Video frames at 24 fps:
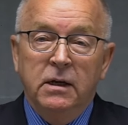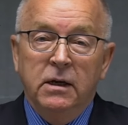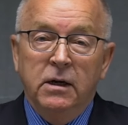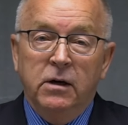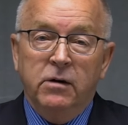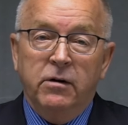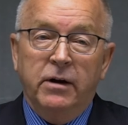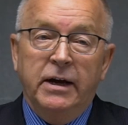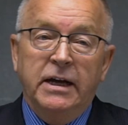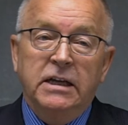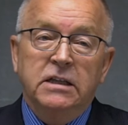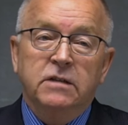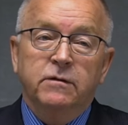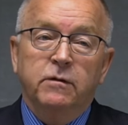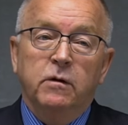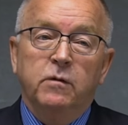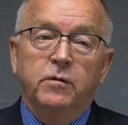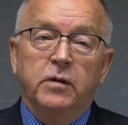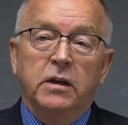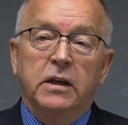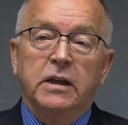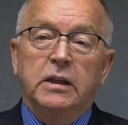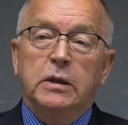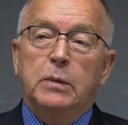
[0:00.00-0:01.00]
Christ
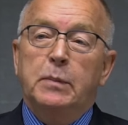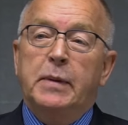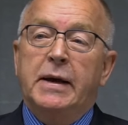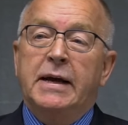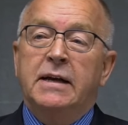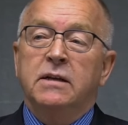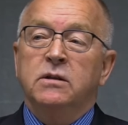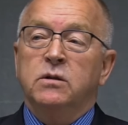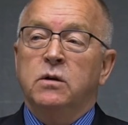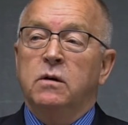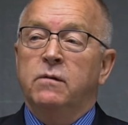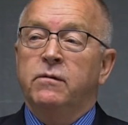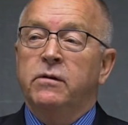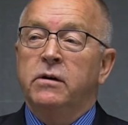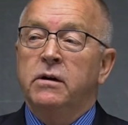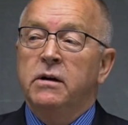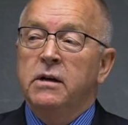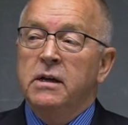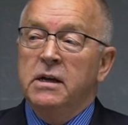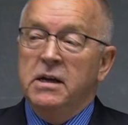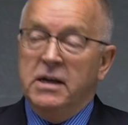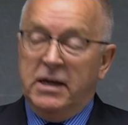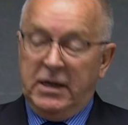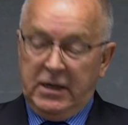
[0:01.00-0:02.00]
fulfilling the Passover
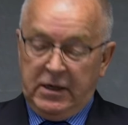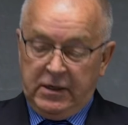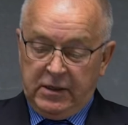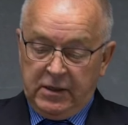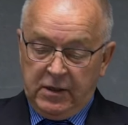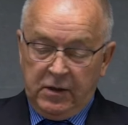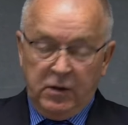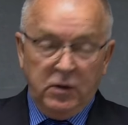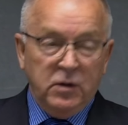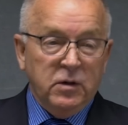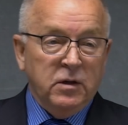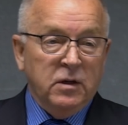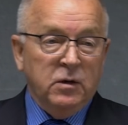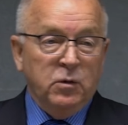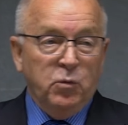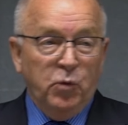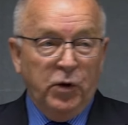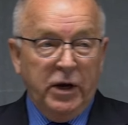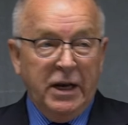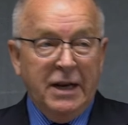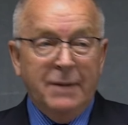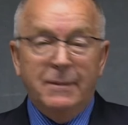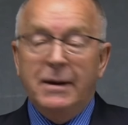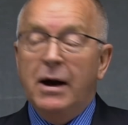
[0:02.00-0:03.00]
and
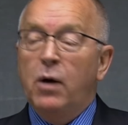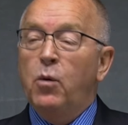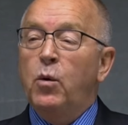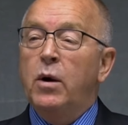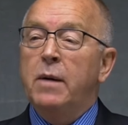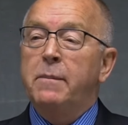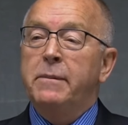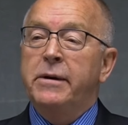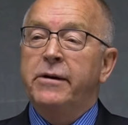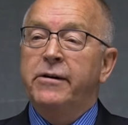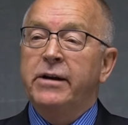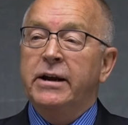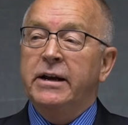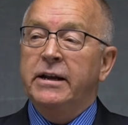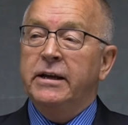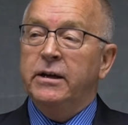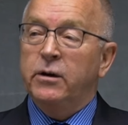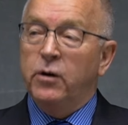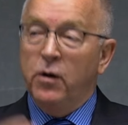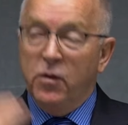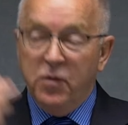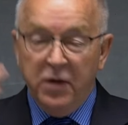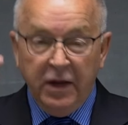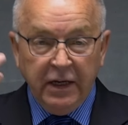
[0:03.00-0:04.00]
reading about what Mary did
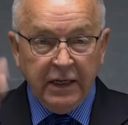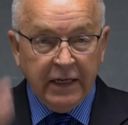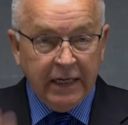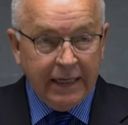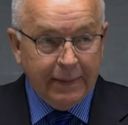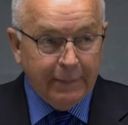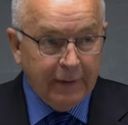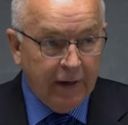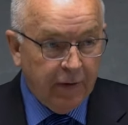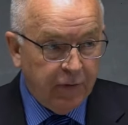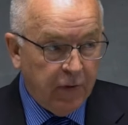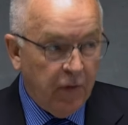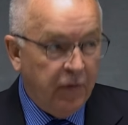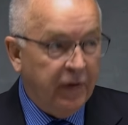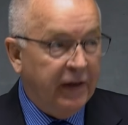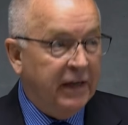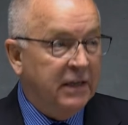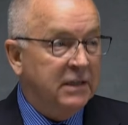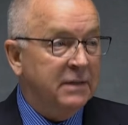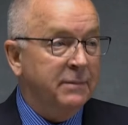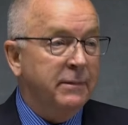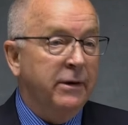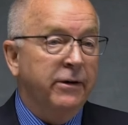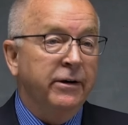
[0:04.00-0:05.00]
or thinking about the
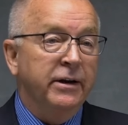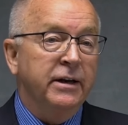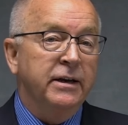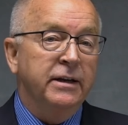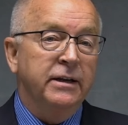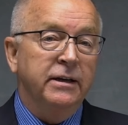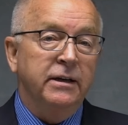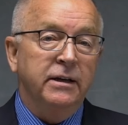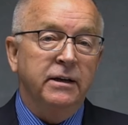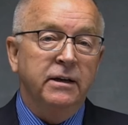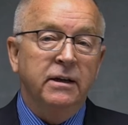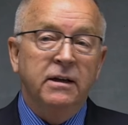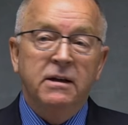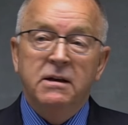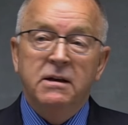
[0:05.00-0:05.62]
things that Mary did.